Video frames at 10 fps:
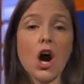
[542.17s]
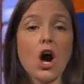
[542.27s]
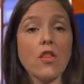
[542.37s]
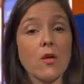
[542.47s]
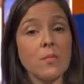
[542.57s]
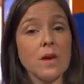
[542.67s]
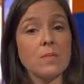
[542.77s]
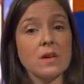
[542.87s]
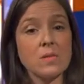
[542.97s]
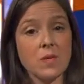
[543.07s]
Although it may
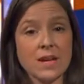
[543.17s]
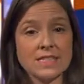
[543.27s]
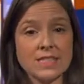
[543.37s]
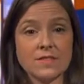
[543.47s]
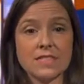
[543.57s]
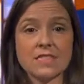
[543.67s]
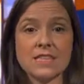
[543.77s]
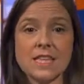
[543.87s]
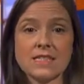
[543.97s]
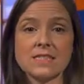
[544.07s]
be impressive to
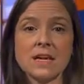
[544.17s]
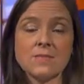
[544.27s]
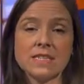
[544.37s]
see that some